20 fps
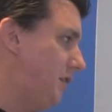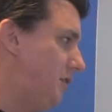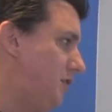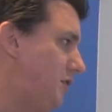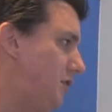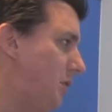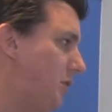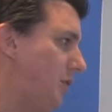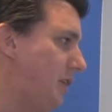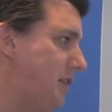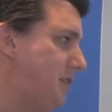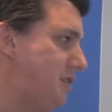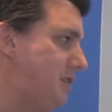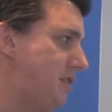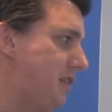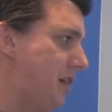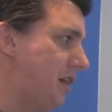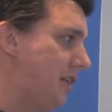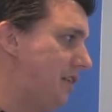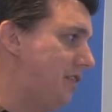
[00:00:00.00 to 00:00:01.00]
So
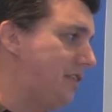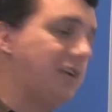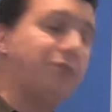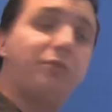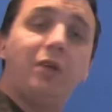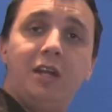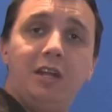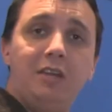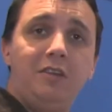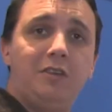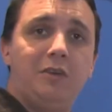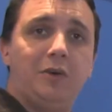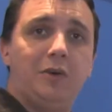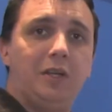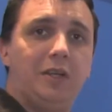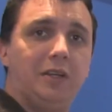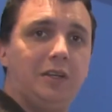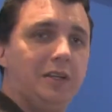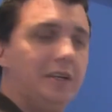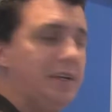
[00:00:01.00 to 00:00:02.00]
let's get right into
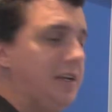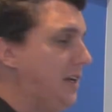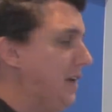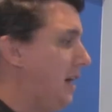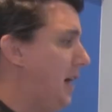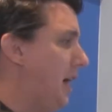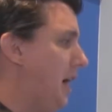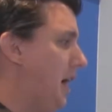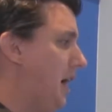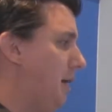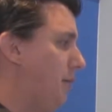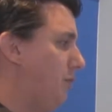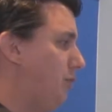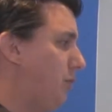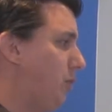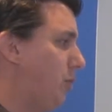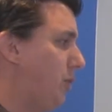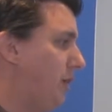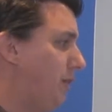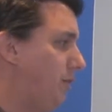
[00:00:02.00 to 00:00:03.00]
it.
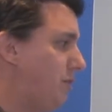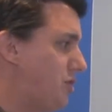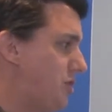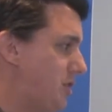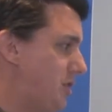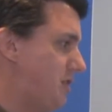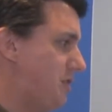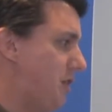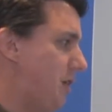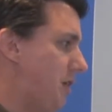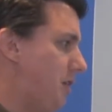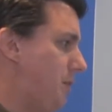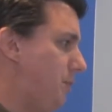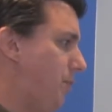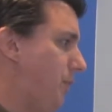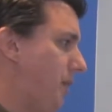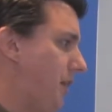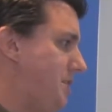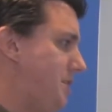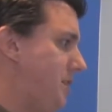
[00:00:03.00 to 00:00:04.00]
So we have just started the
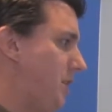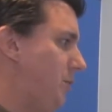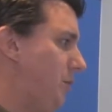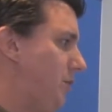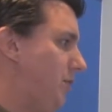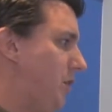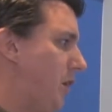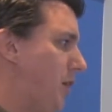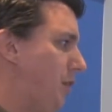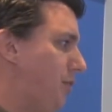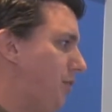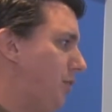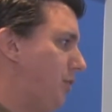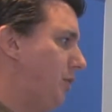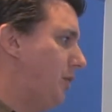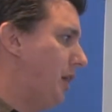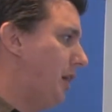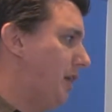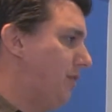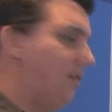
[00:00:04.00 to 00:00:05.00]
playset. We've gone
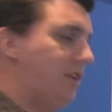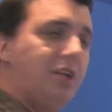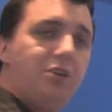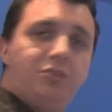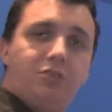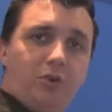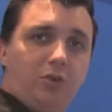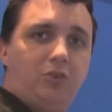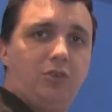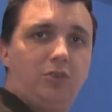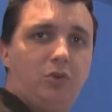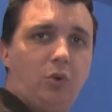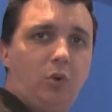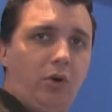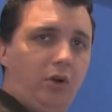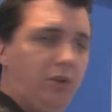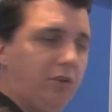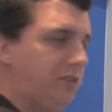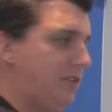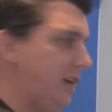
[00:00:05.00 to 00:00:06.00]
through kind of an intro
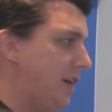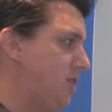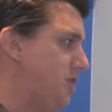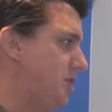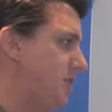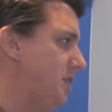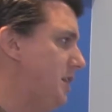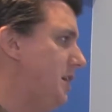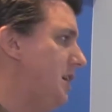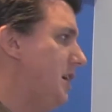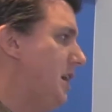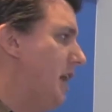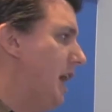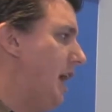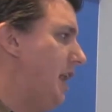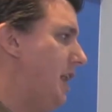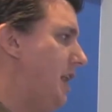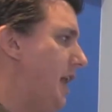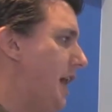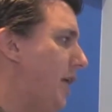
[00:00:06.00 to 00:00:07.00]
tutorial section.
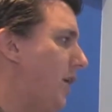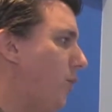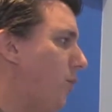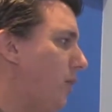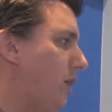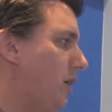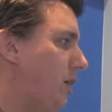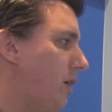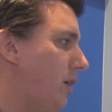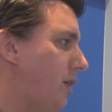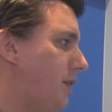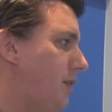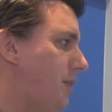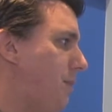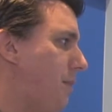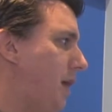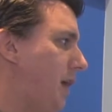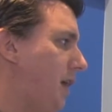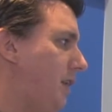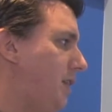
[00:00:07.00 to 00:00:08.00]
And now we are in the
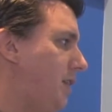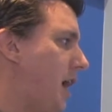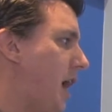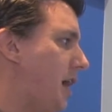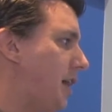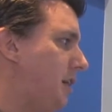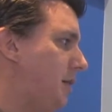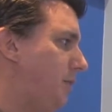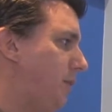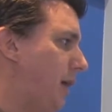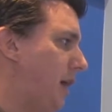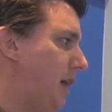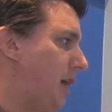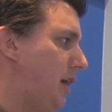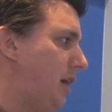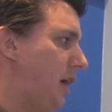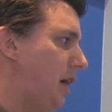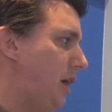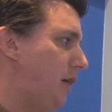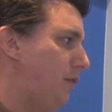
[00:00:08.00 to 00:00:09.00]
main docking
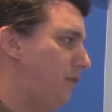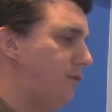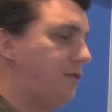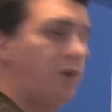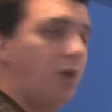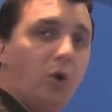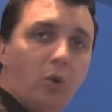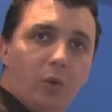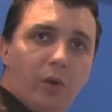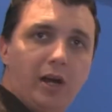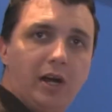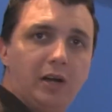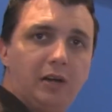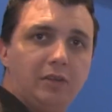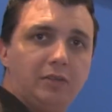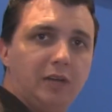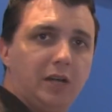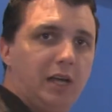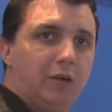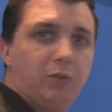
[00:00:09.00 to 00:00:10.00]
bay of Nowhere,
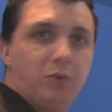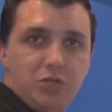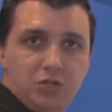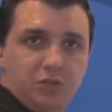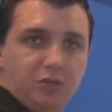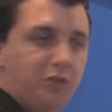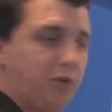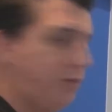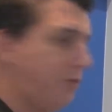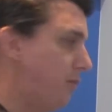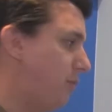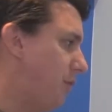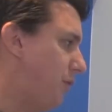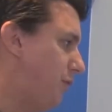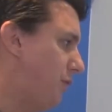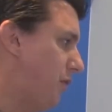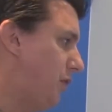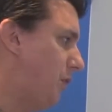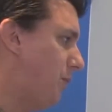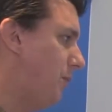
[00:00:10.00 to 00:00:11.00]
which you'll know from the
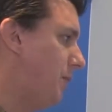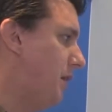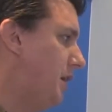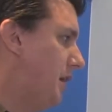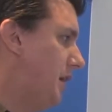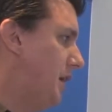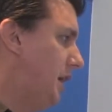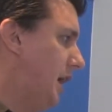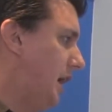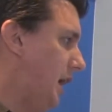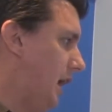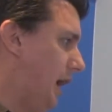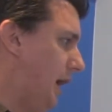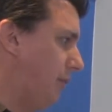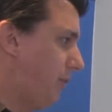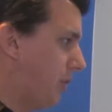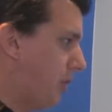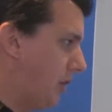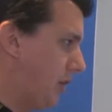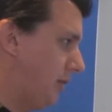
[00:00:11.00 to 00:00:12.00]
film.
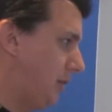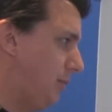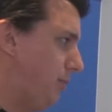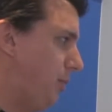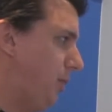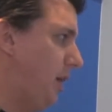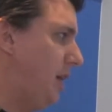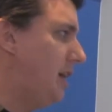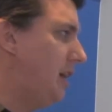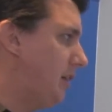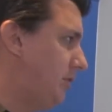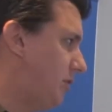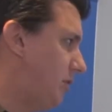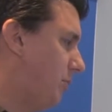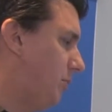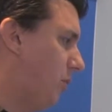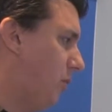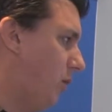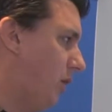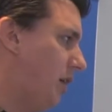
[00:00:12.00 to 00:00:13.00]
I'm currently playing as
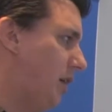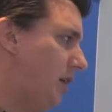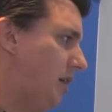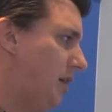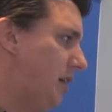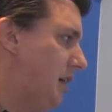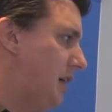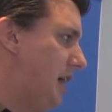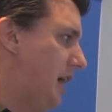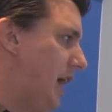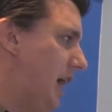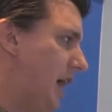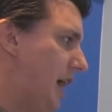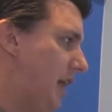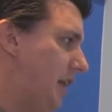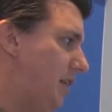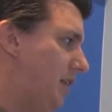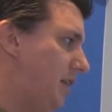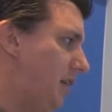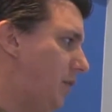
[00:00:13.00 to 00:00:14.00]
Gamora,
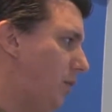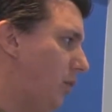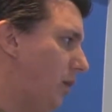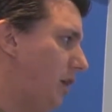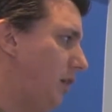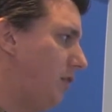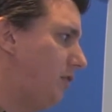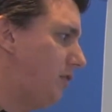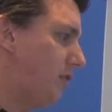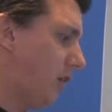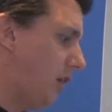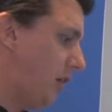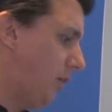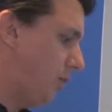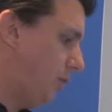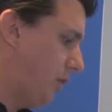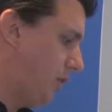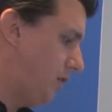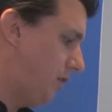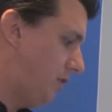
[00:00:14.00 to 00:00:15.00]
and we're going to
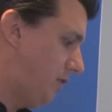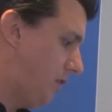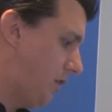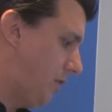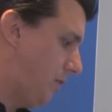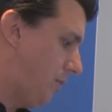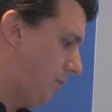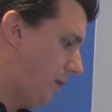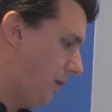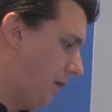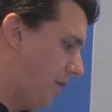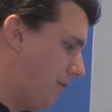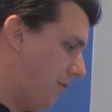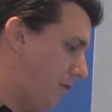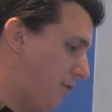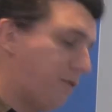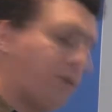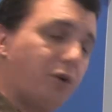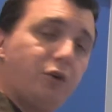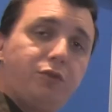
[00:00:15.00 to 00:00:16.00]
start with some
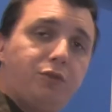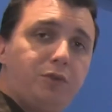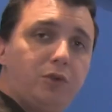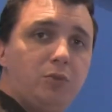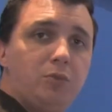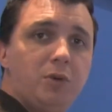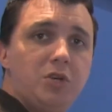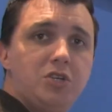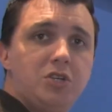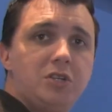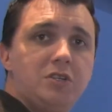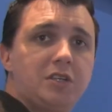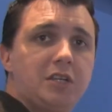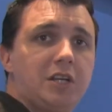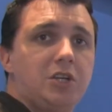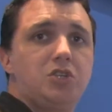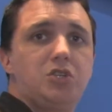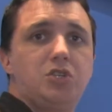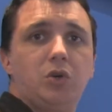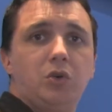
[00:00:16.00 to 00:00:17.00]
the first few missions,
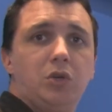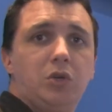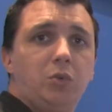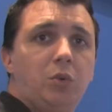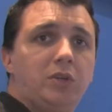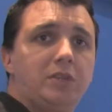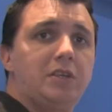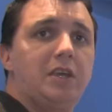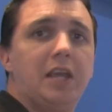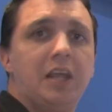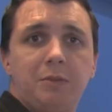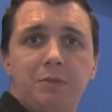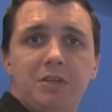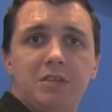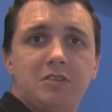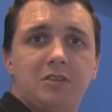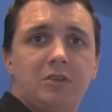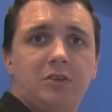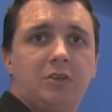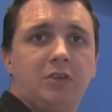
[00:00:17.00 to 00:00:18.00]
kind of show you what the
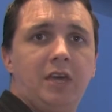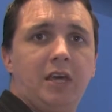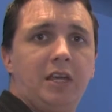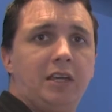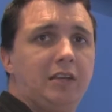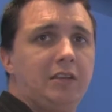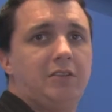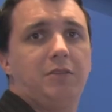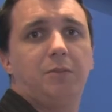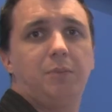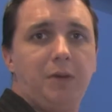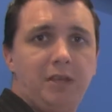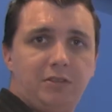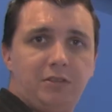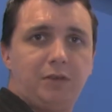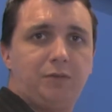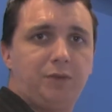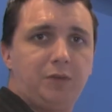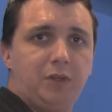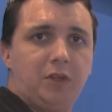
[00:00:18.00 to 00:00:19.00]
enemies look like, get some
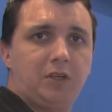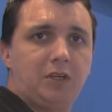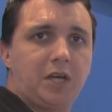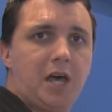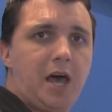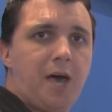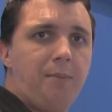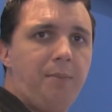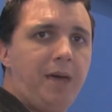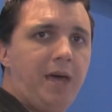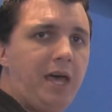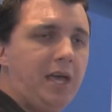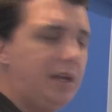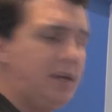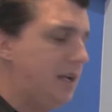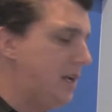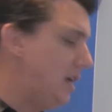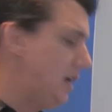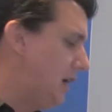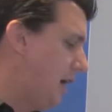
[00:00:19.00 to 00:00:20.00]
basic feel of combat,
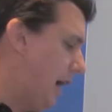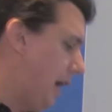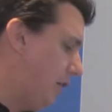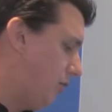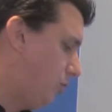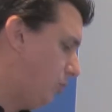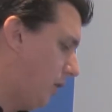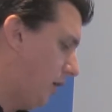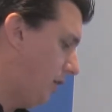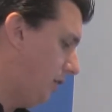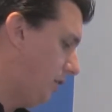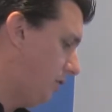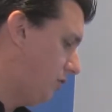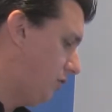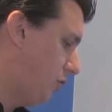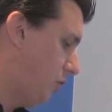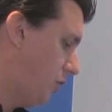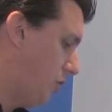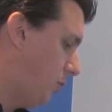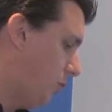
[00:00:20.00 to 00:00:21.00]
as well as
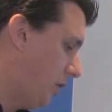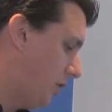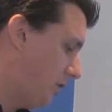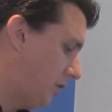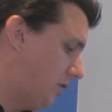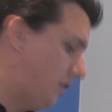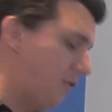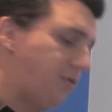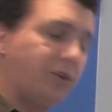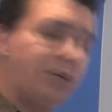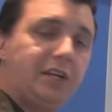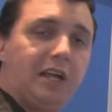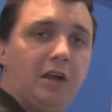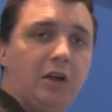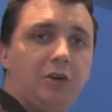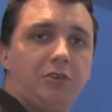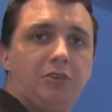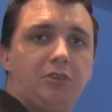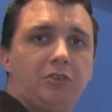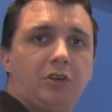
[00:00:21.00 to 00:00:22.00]
show you what the different
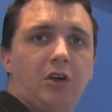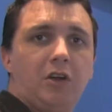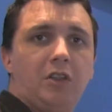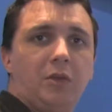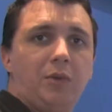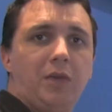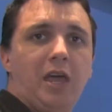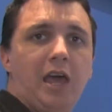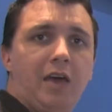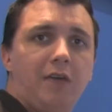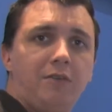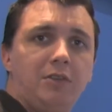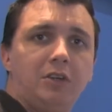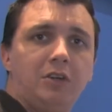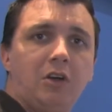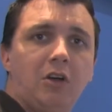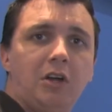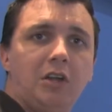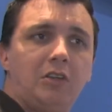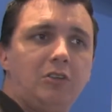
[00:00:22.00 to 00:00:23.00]
characters are that we have in the
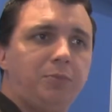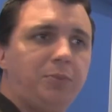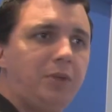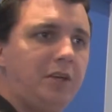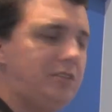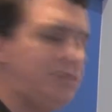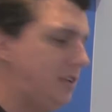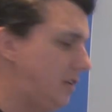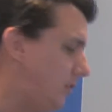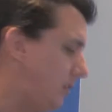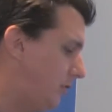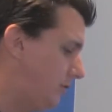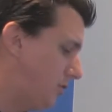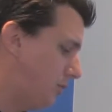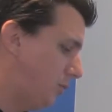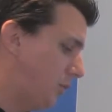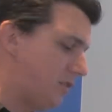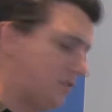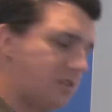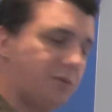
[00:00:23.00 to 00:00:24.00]
Guardians playset, and
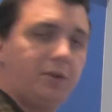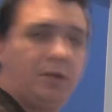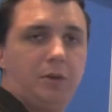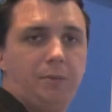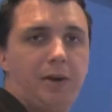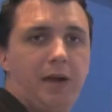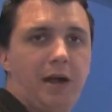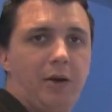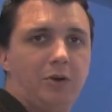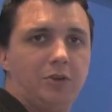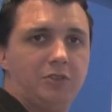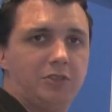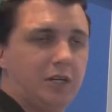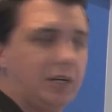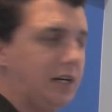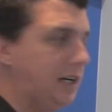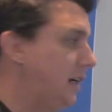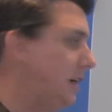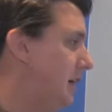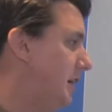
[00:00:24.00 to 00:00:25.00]
also what some of their powers
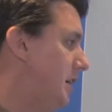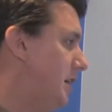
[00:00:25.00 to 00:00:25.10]
are.